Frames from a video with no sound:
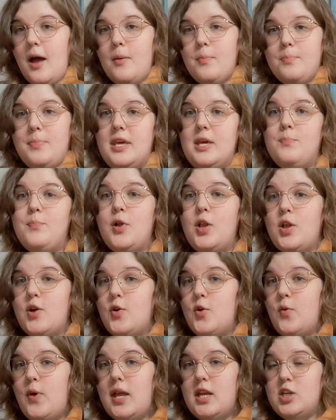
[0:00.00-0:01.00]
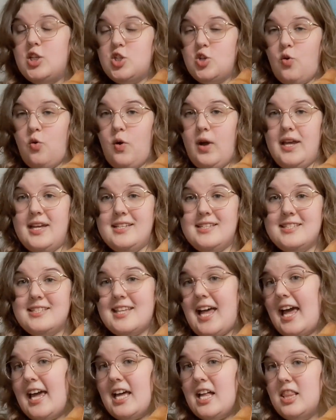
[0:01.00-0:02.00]
people who enjoy
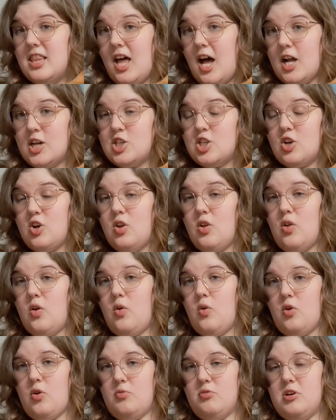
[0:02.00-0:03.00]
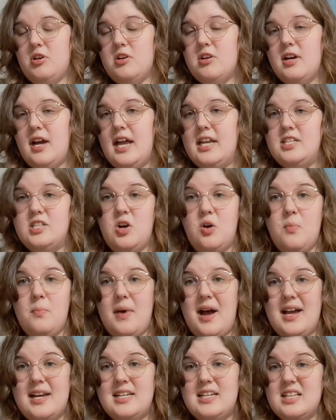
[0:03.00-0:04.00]
psychological horror and don't
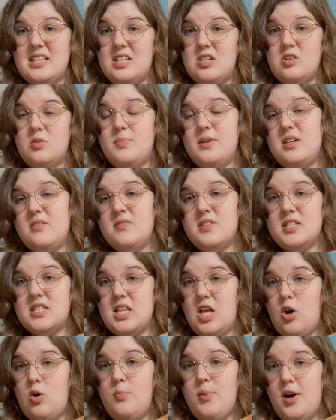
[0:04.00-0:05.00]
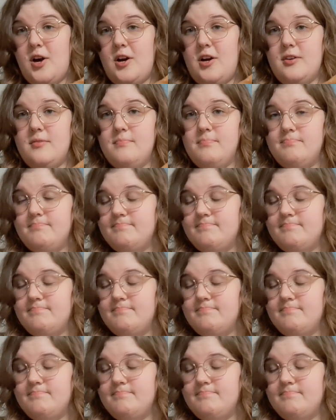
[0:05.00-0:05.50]
mind a little bit of a slow burn,